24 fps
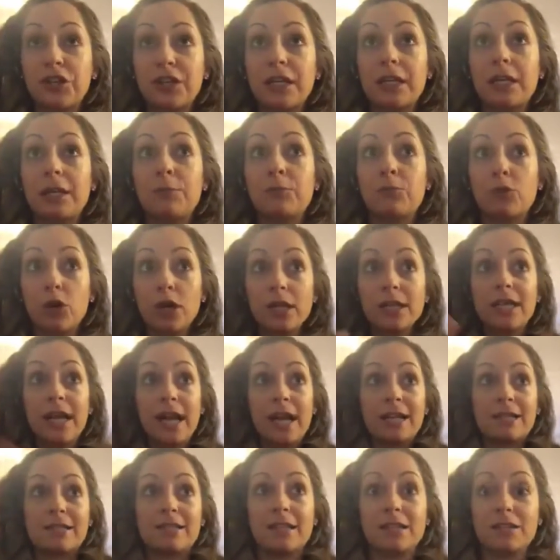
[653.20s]

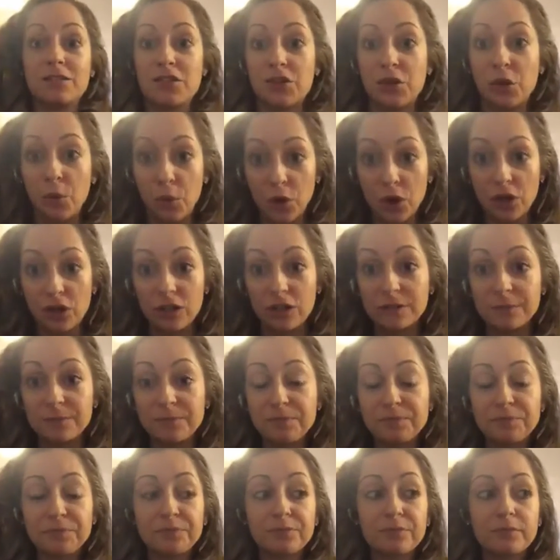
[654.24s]
broadcasting to the world,
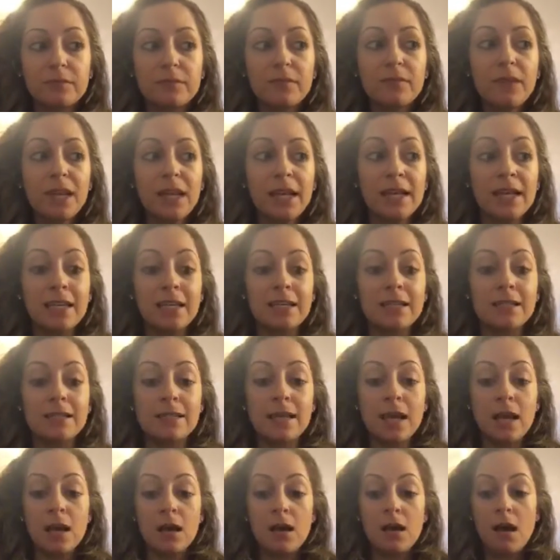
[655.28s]
is
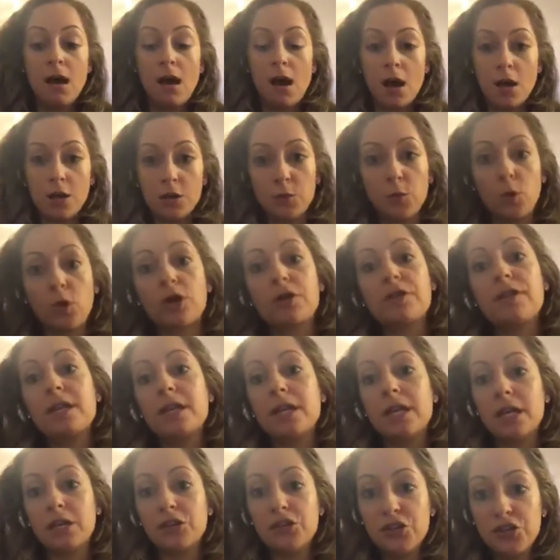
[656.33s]

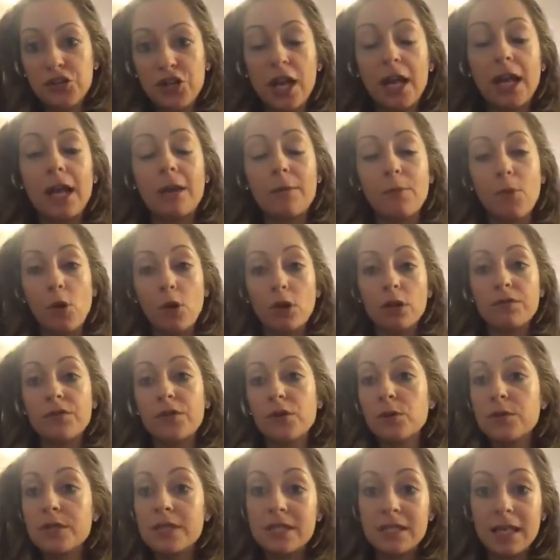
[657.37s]
unworthiness, shame, all of
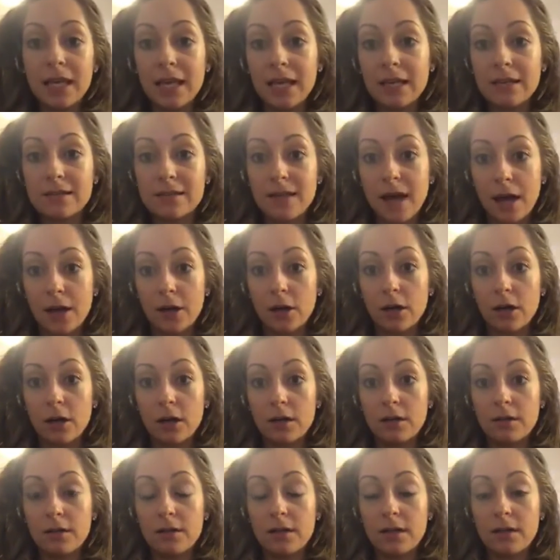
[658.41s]
those things that
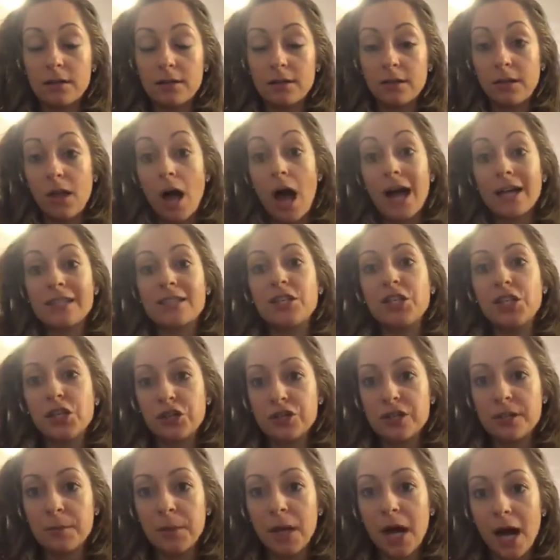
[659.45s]
are locked in your
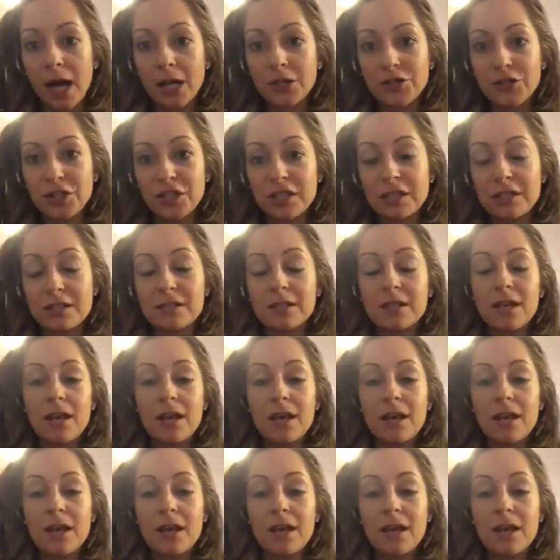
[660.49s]
subconscious